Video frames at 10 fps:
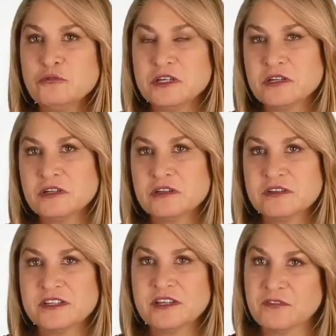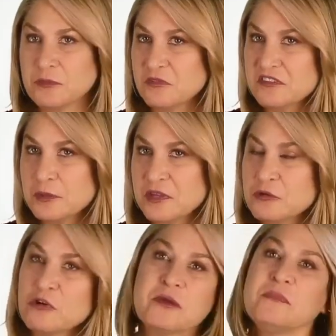will, if I'm
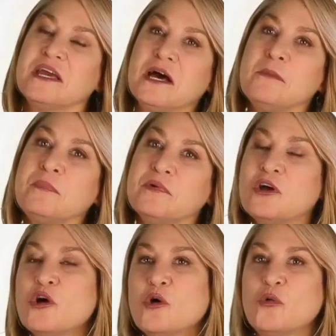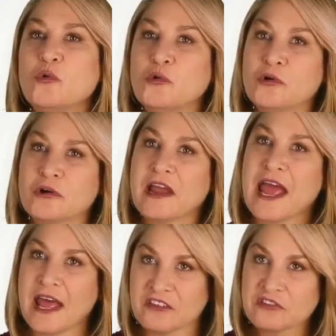sleeping, wake me up or
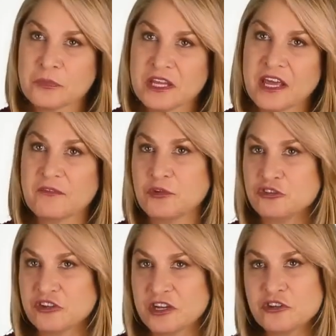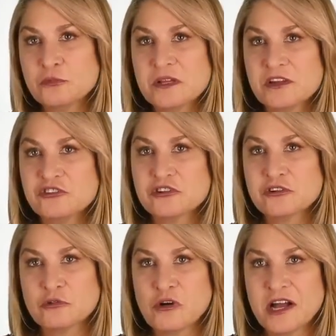ask me, have you checked your blood sugar
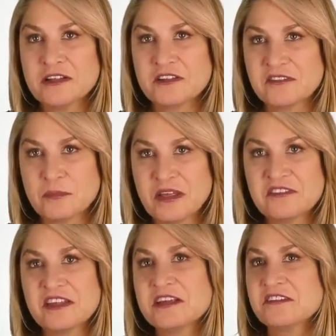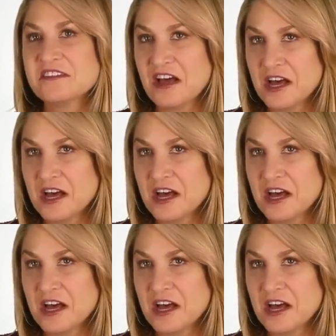in a while? It smells like it's